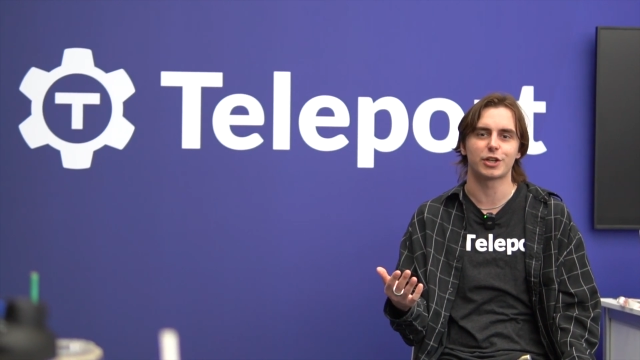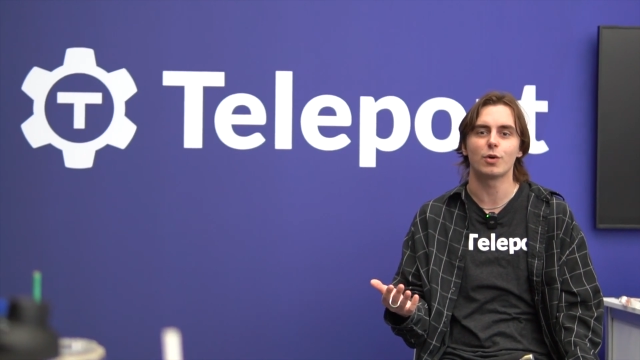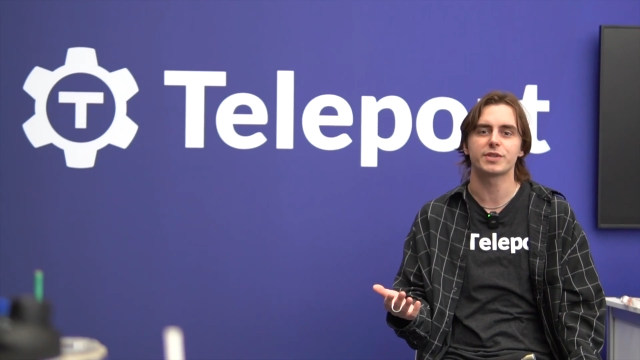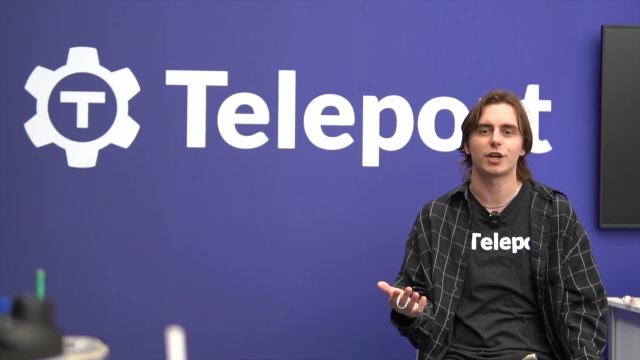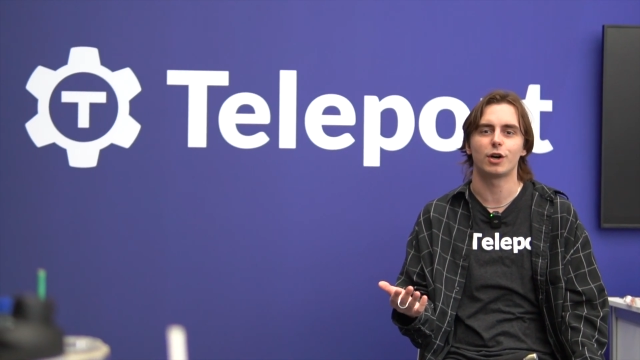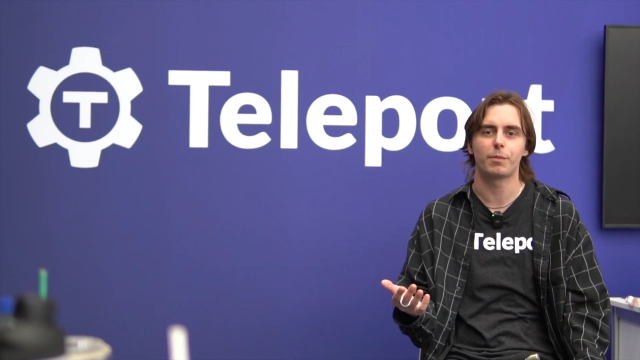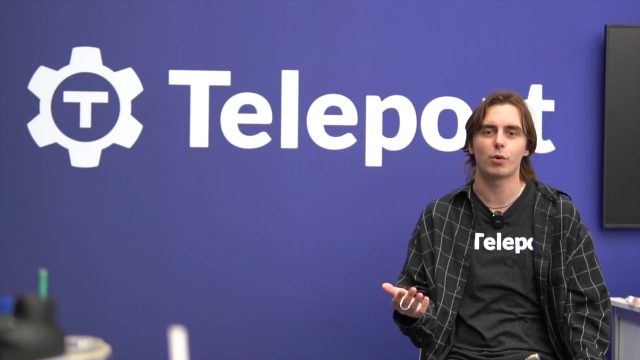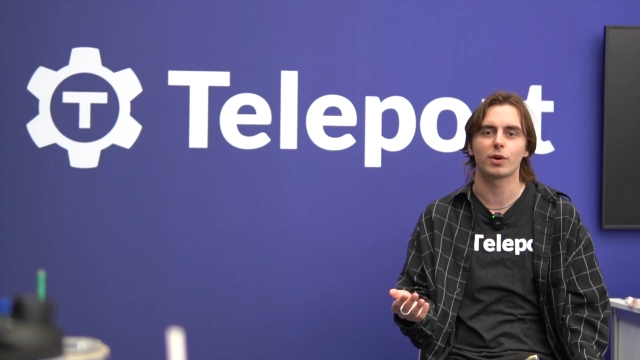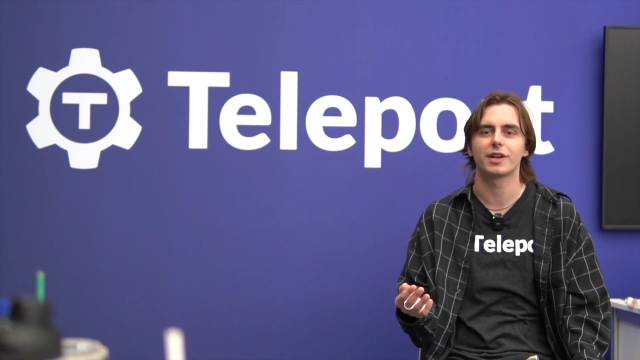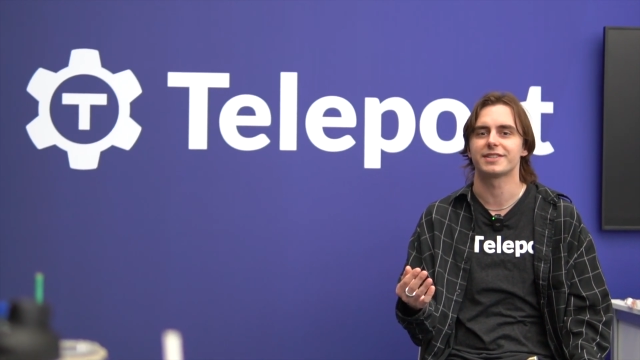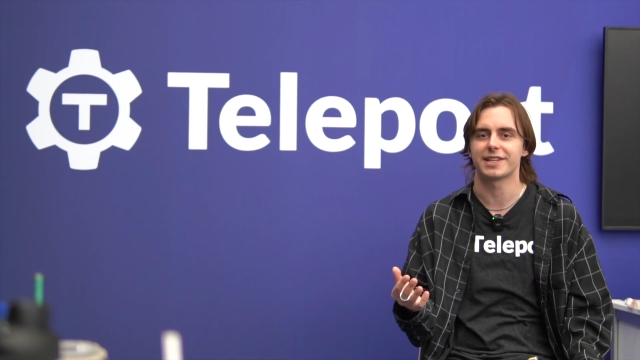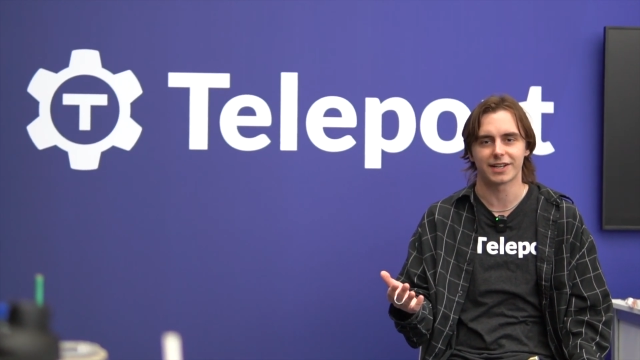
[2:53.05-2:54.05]

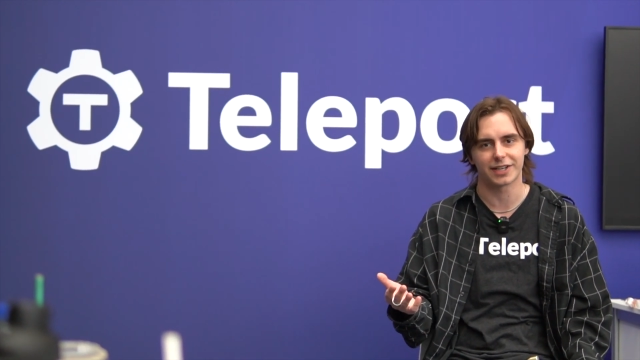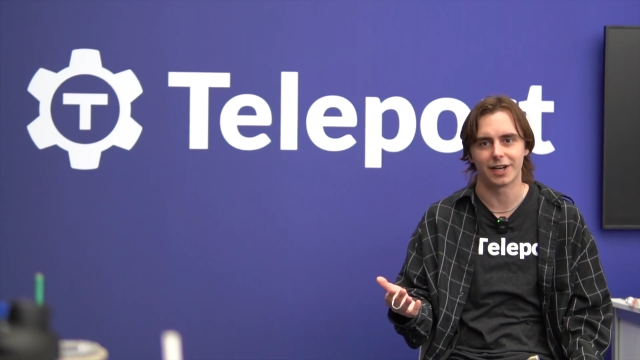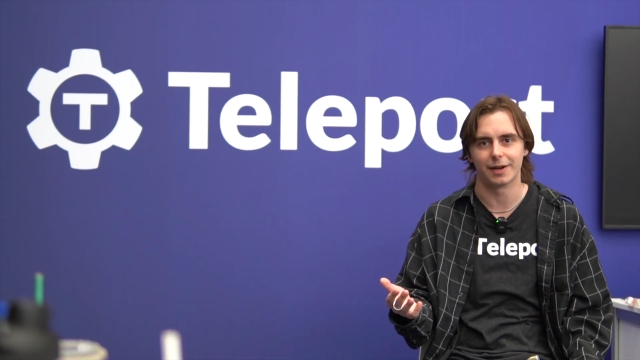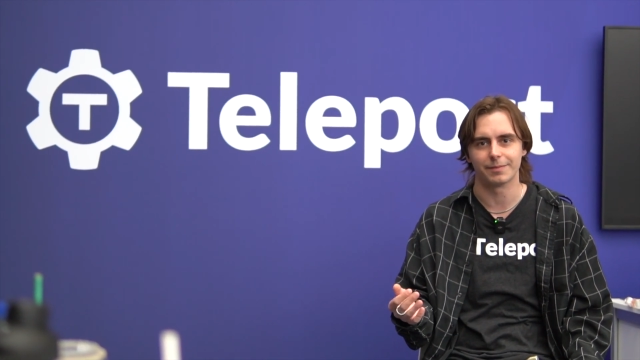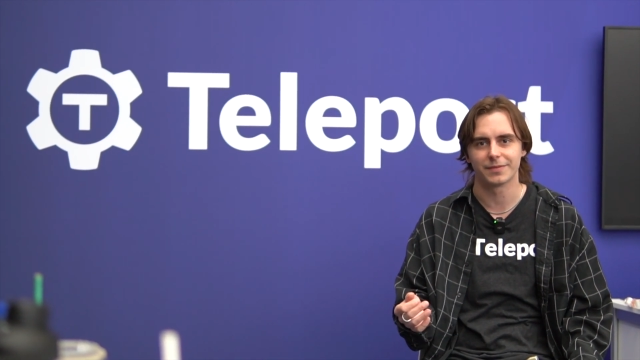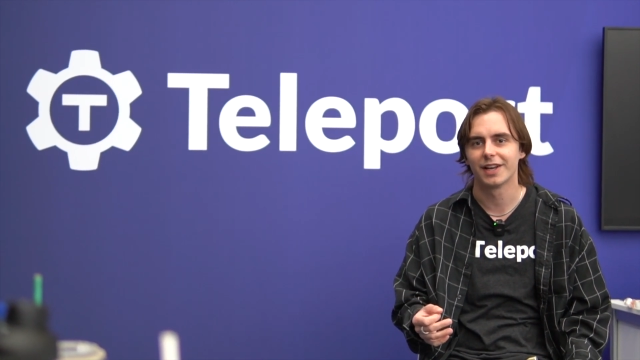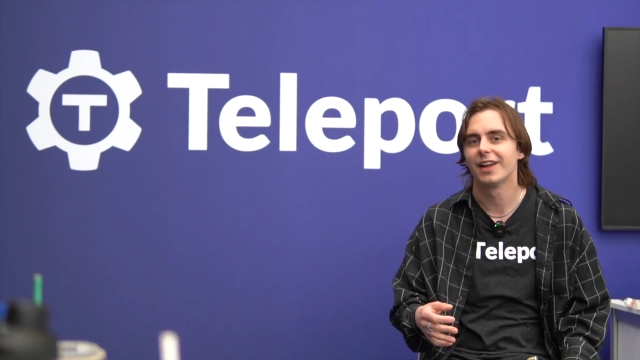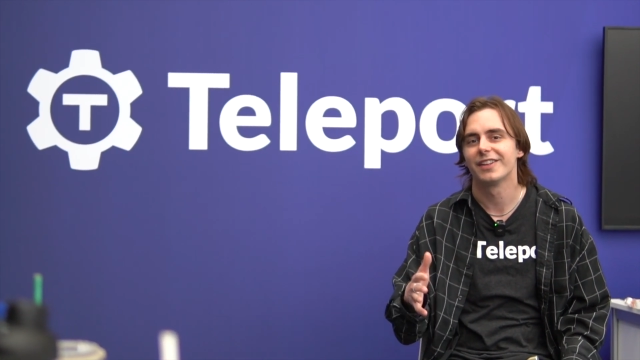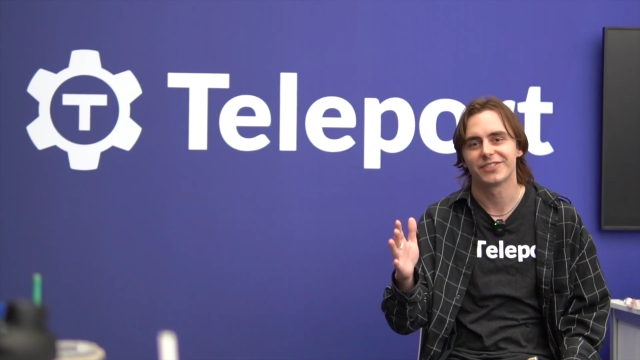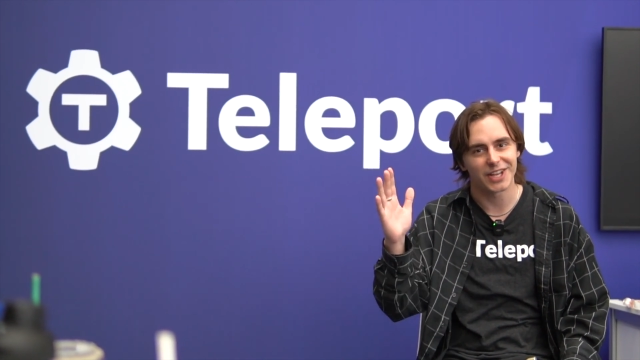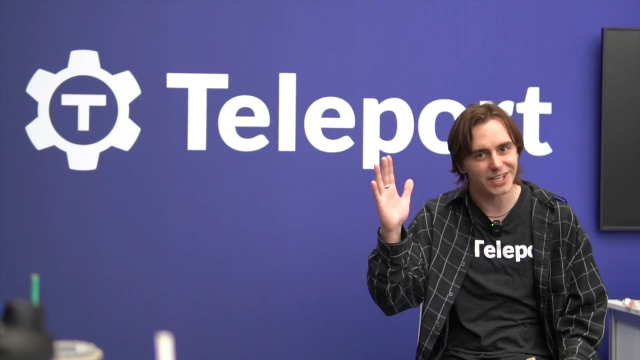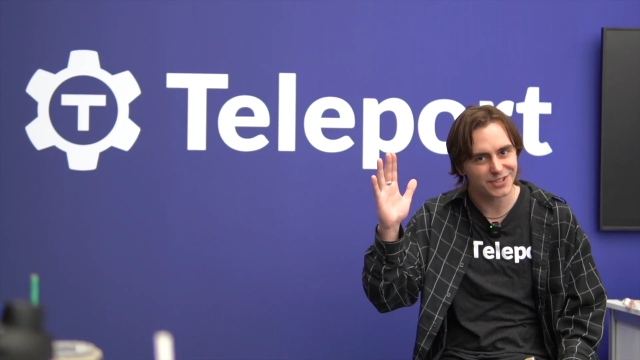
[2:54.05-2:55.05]
goteleport.com.
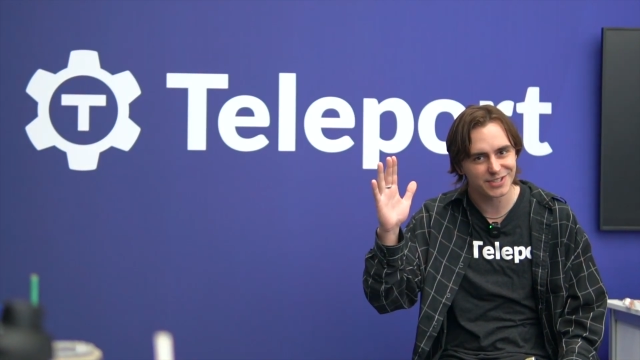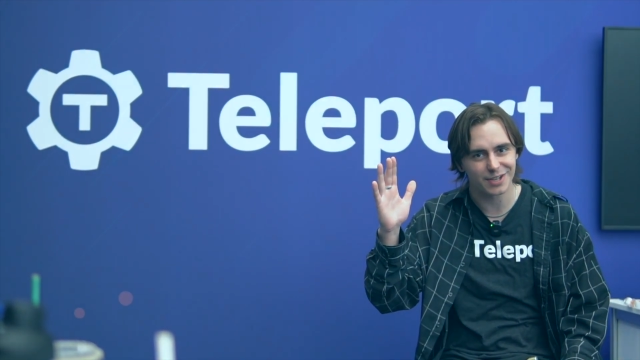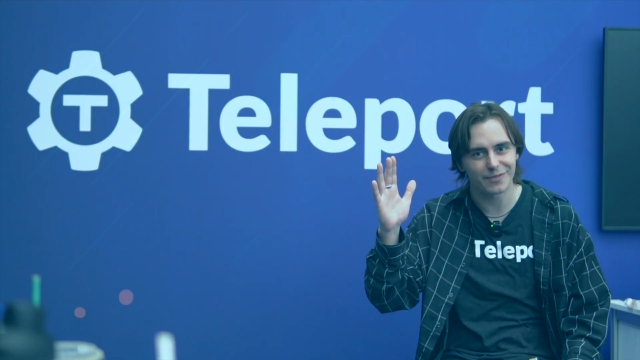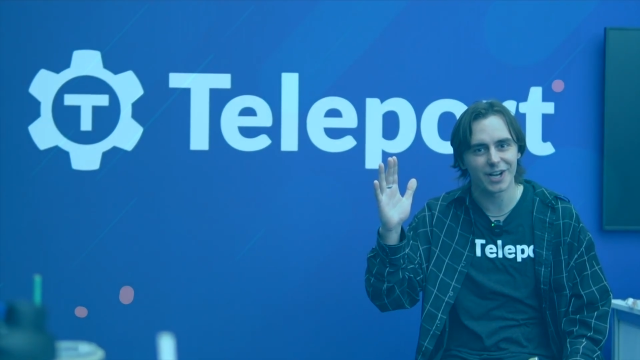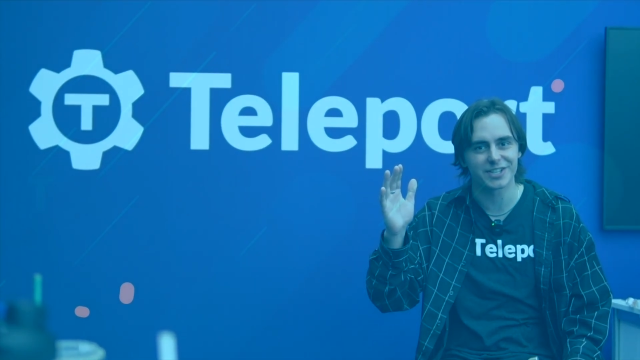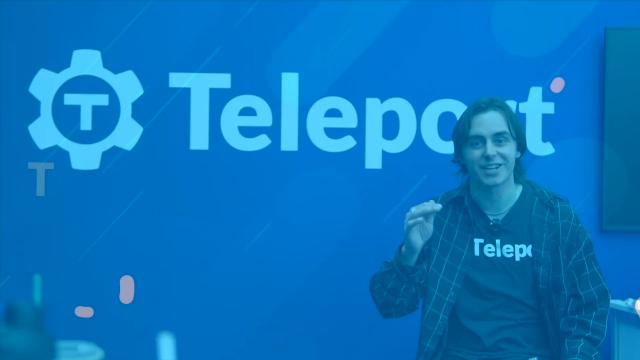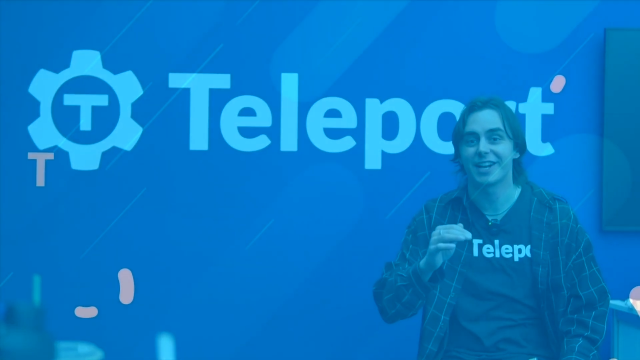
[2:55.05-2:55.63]
Thank you so much.